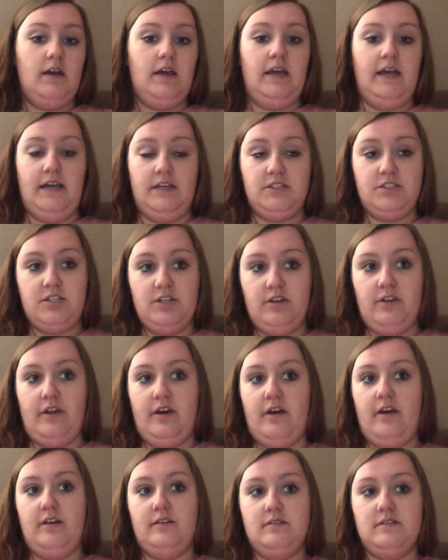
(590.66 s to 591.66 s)
into
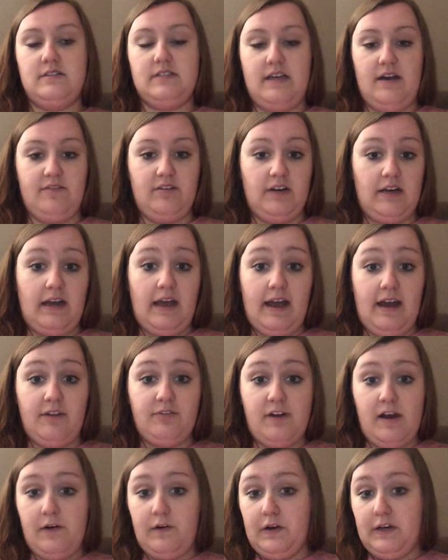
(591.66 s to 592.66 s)
the
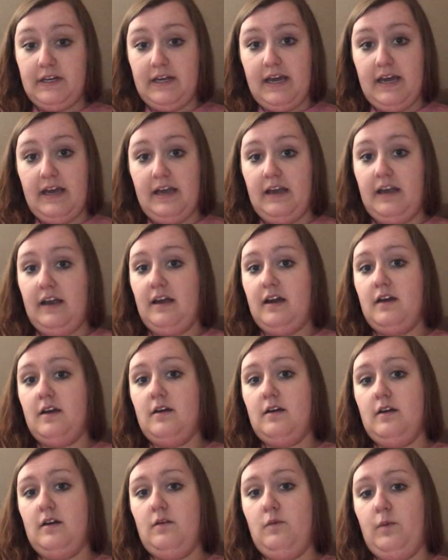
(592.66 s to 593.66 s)
7.5 hour day.
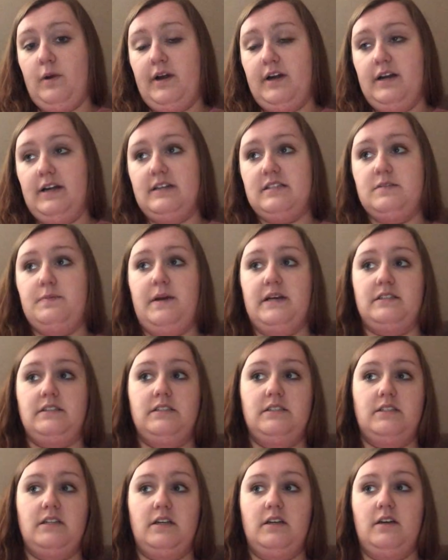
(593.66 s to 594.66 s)
We're
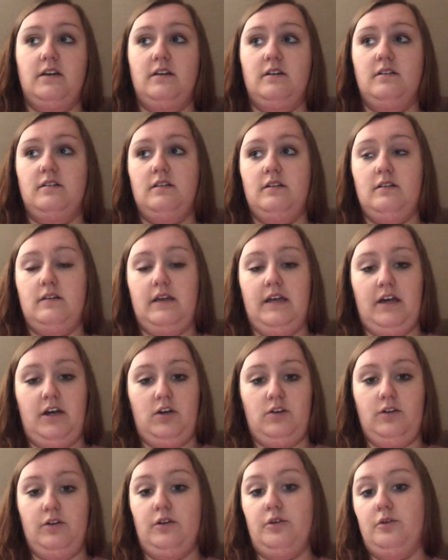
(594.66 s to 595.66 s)
expected to
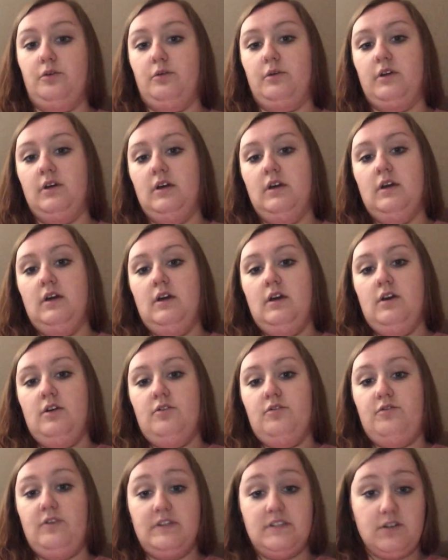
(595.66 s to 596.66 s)
include
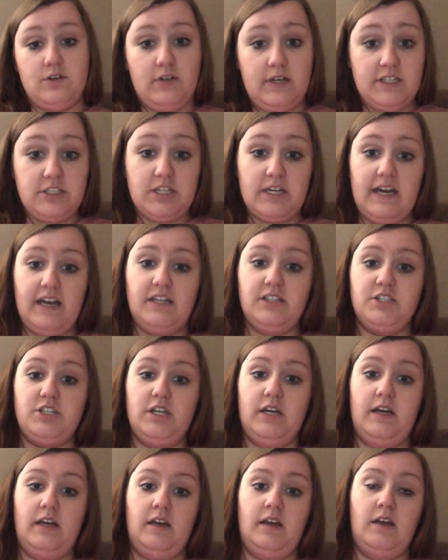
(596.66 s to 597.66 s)
physical
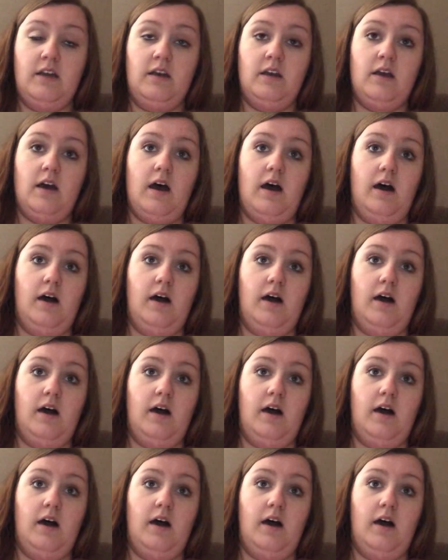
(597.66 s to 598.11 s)
education,